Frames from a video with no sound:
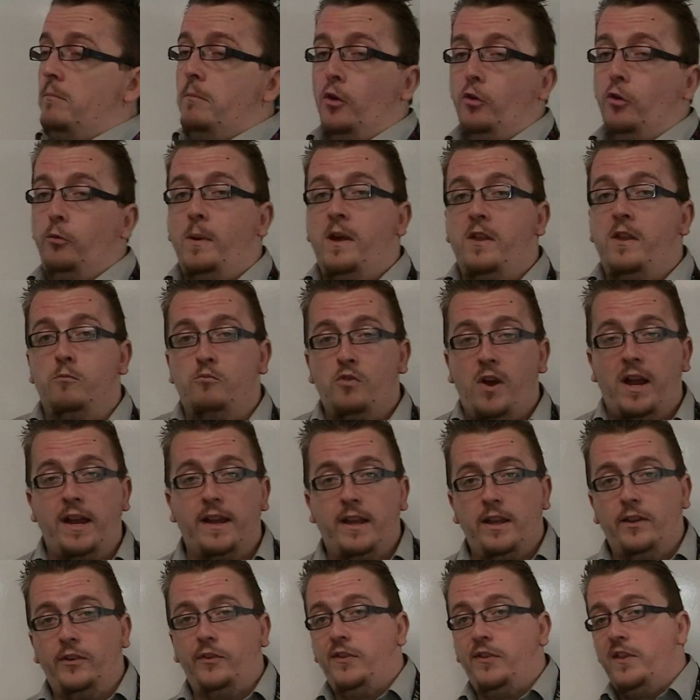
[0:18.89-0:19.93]
to multiply out
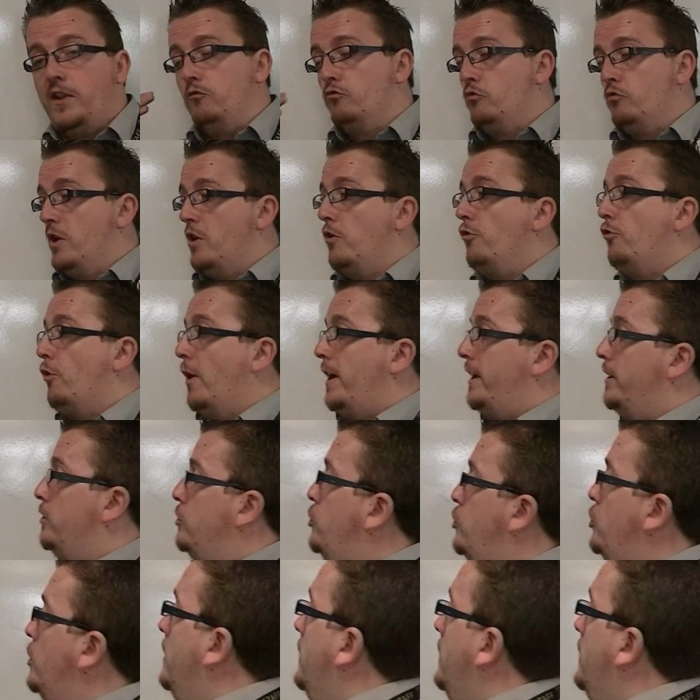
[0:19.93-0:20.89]
brackets and then rearrange.